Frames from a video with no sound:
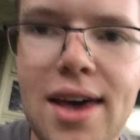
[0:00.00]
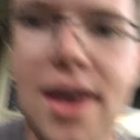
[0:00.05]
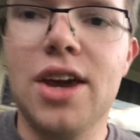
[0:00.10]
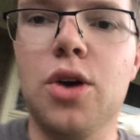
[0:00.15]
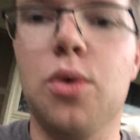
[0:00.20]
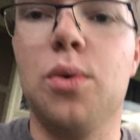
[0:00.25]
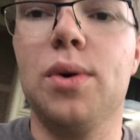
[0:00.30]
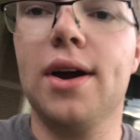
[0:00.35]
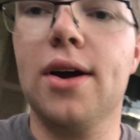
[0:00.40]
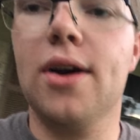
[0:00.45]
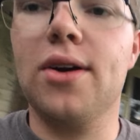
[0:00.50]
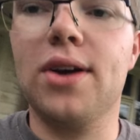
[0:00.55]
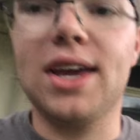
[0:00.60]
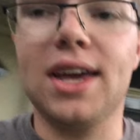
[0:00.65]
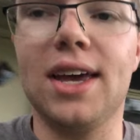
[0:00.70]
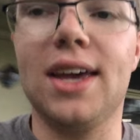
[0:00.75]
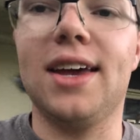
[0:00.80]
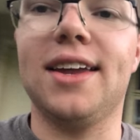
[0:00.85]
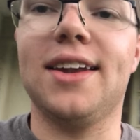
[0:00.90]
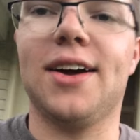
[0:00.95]
Here we are
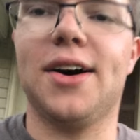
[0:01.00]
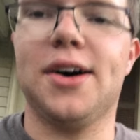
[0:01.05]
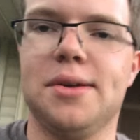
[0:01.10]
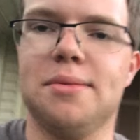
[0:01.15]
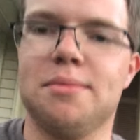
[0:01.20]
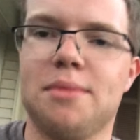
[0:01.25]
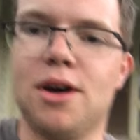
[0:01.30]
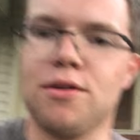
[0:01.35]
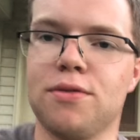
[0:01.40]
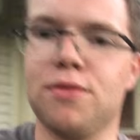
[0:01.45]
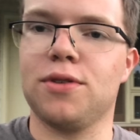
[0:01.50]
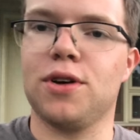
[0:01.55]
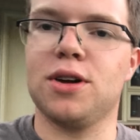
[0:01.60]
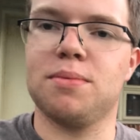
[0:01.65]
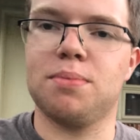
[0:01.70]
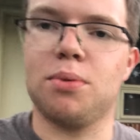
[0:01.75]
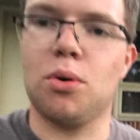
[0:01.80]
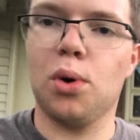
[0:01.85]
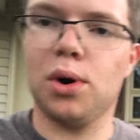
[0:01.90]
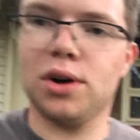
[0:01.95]
again on my front
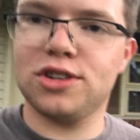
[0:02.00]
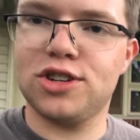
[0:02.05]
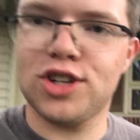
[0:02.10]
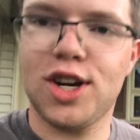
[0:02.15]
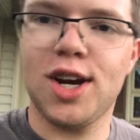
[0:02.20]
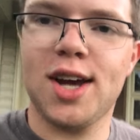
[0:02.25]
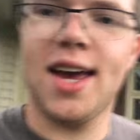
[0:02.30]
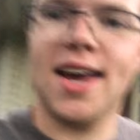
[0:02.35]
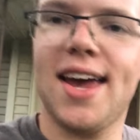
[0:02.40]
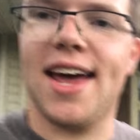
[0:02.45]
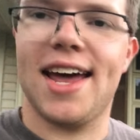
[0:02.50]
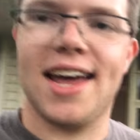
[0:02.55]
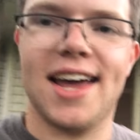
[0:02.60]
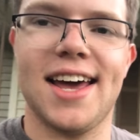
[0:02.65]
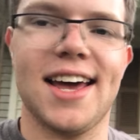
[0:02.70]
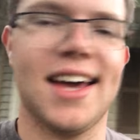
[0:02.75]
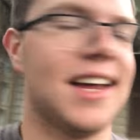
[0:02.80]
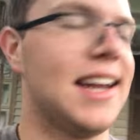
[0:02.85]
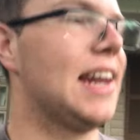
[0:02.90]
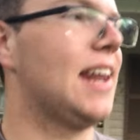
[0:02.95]
porch,
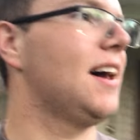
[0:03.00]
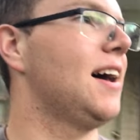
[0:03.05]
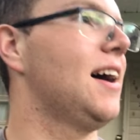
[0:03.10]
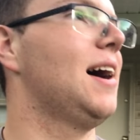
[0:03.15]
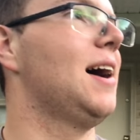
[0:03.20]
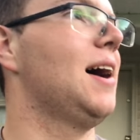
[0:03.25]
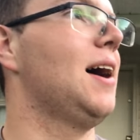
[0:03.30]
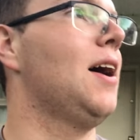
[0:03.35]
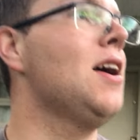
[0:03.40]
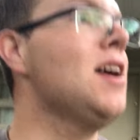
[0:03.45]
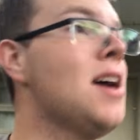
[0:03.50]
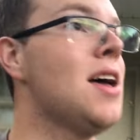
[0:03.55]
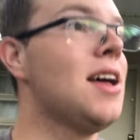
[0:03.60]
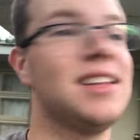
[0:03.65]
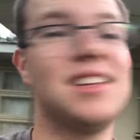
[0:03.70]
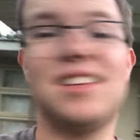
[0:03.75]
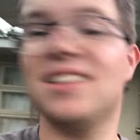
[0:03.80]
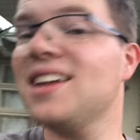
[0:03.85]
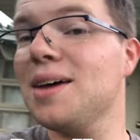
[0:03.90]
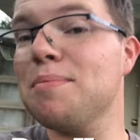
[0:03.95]
and uh,
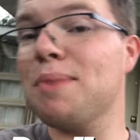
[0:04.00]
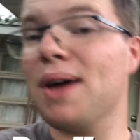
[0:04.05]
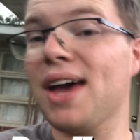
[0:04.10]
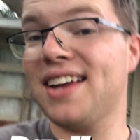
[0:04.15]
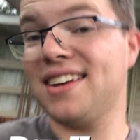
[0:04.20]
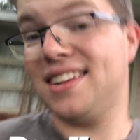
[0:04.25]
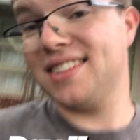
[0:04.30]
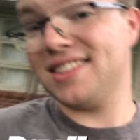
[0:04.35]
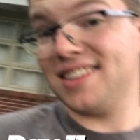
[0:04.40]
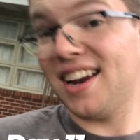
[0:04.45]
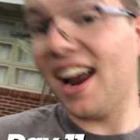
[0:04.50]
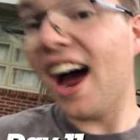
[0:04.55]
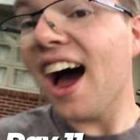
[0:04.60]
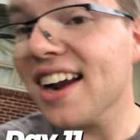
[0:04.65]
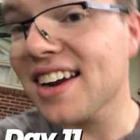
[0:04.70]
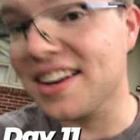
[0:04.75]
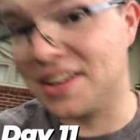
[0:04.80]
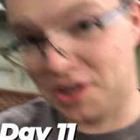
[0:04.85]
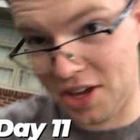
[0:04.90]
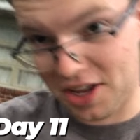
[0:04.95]
today band is
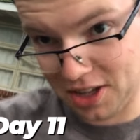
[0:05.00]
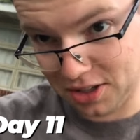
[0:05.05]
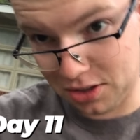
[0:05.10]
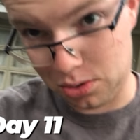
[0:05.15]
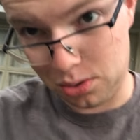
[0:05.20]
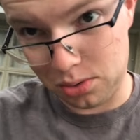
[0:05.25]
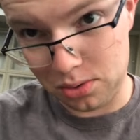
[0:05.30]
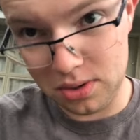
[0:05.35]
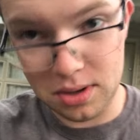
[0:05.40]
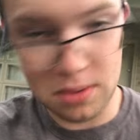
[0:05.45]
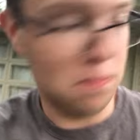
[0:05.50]
not canceled,